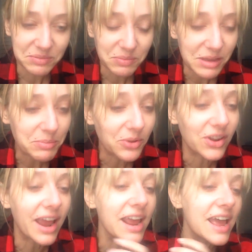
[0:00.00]
and people,
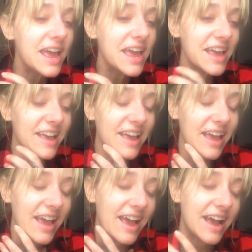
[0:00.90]
and
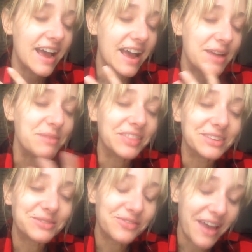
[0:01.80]
I met
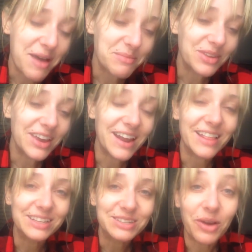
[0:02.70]
this family, and
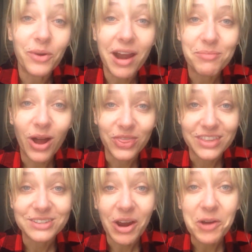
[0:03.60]
that's where I bought
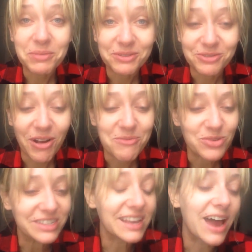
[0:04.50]
this carpet from.
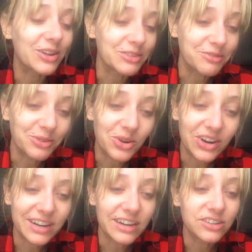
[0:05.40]
We sat on the floor
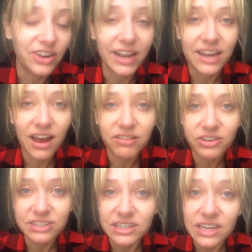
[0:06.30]
and drank
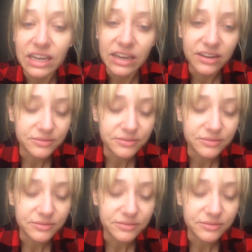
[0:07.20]
kava tea.